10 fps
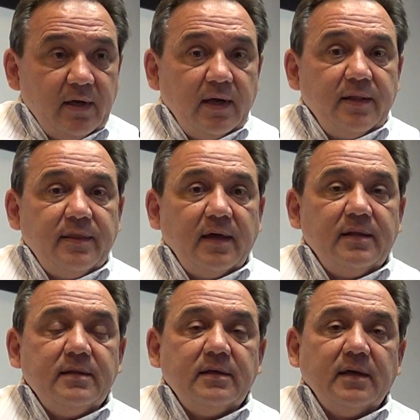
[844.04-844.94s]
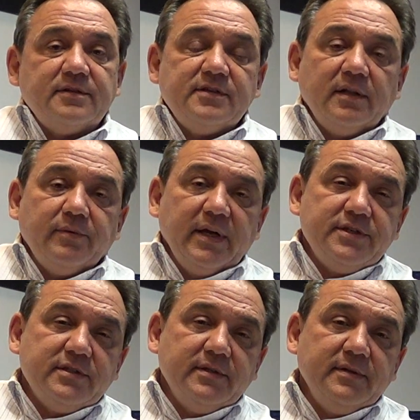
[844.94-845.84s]
and then the
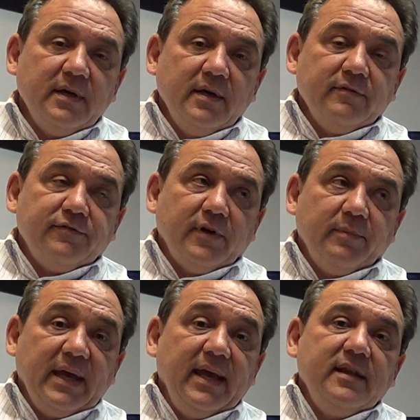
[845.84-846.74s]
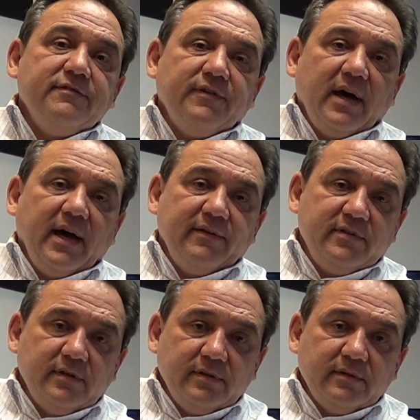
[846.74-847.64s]
acceleration from 85
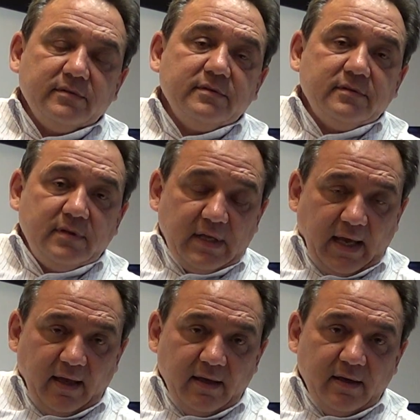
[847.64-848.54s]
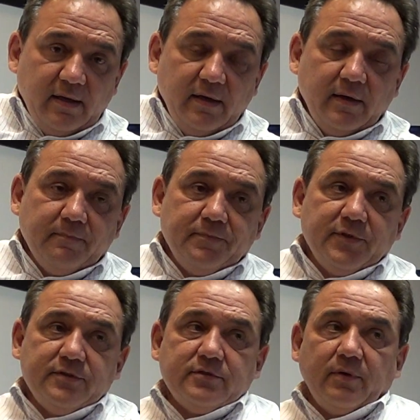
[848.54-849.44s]
till today.
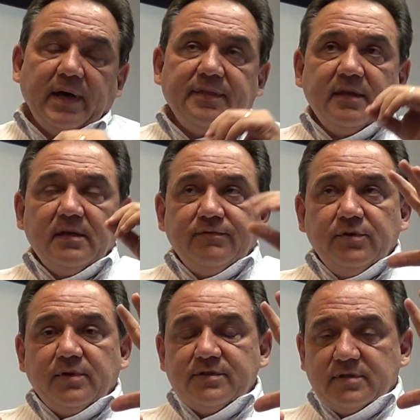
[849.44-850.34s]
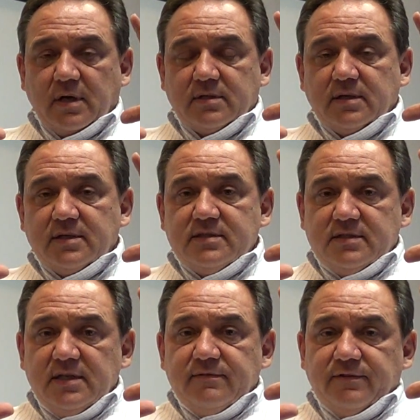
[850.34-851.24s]
So I think if you can start to
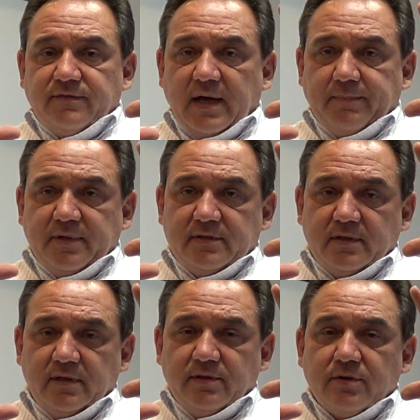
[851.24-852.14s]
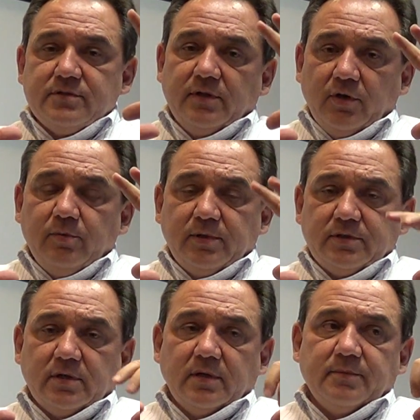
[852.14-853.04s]
conceive of Hopkinton in those global
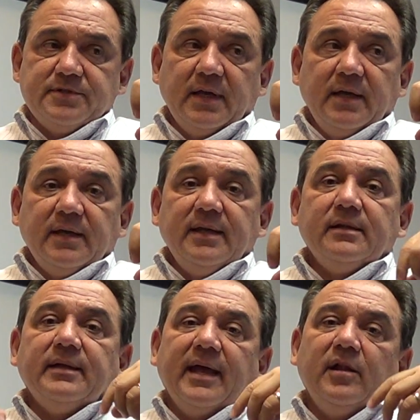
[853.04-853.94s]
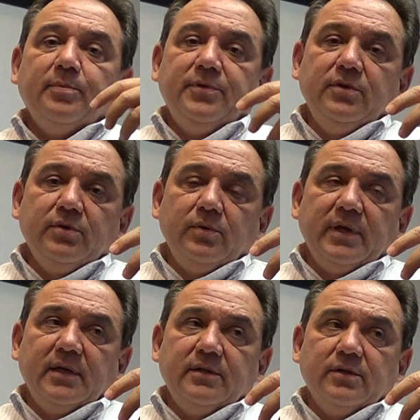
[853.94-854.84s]
terms, it'll help you
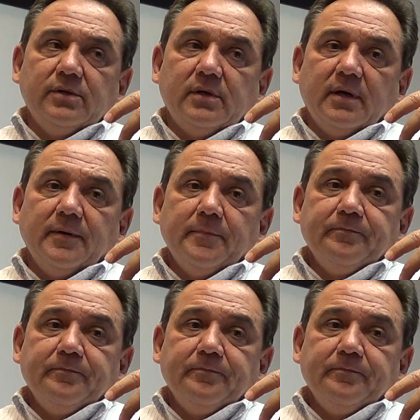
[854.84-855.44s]
in your